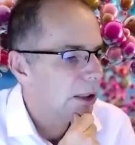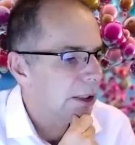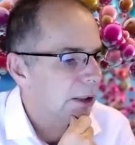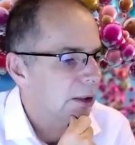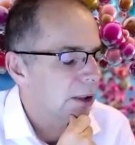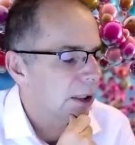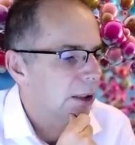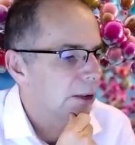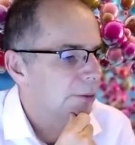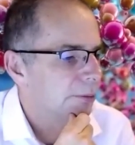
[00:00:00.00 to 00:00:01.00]
Yeah,
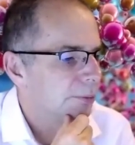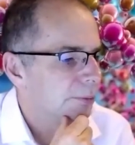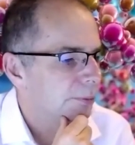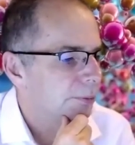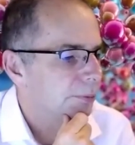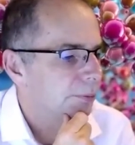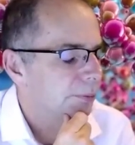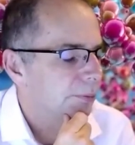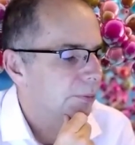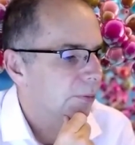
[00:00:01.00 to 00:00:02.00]
I'm
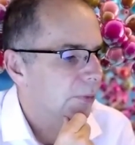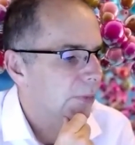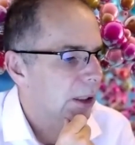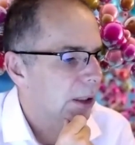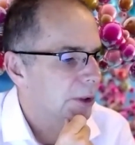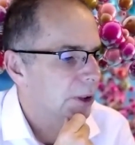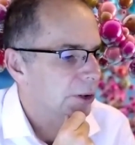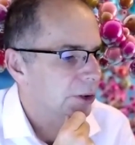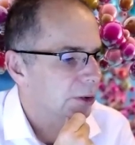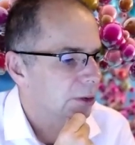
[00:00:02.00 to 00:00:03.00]
not
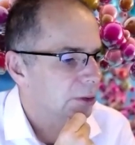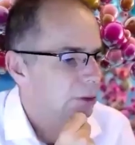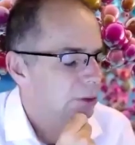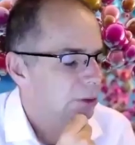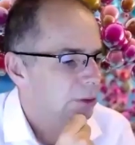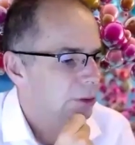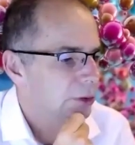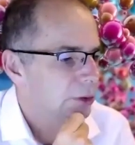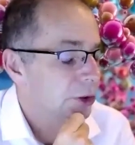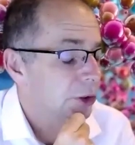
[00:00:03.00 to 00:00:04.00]

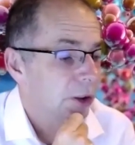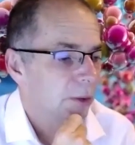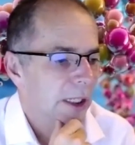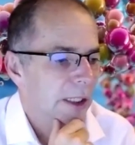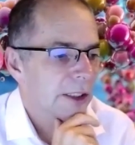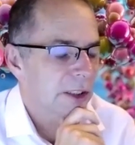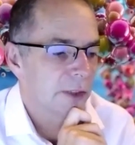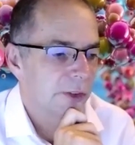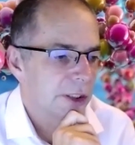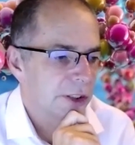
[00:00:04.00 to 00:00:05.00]
sure why he's
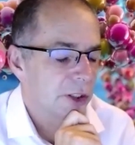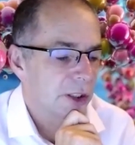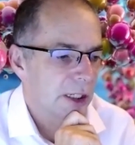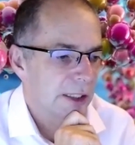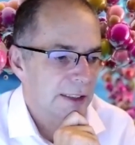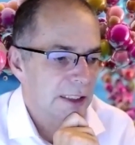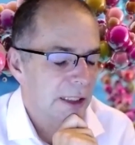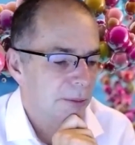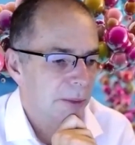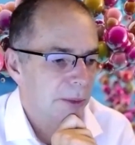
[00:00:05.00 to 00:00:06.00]
covering his good eye,
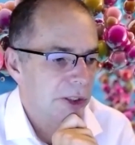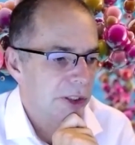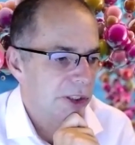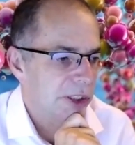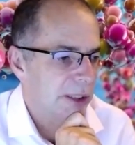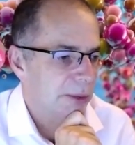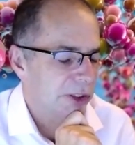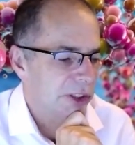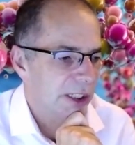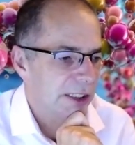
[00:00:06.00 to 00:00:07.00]
except maybe just to see
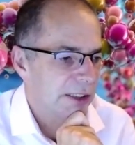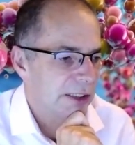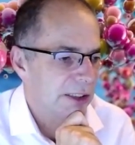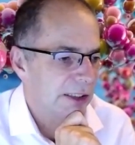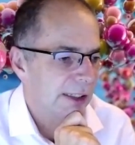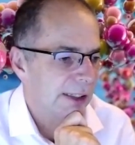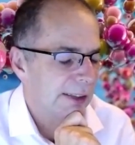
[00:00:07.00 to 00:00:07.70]
what sights in